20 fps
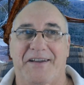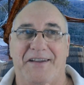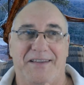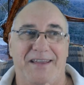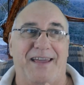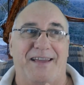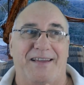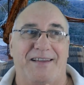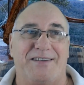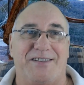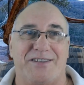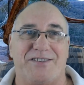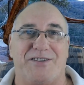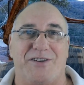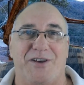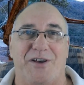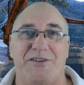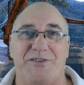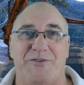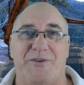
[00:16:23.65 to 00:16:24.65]
Yeah, it just
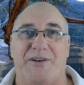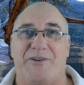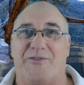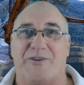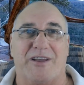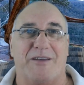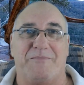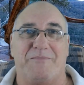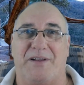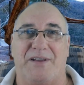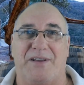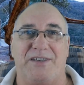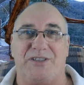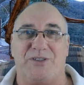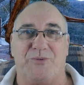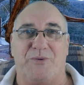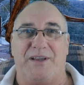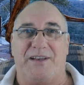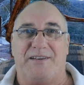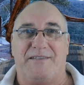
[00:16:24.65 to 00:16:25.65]
turns you into a complete
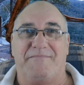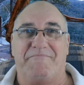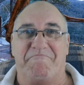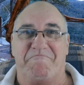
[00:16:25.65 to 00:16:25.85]
twit.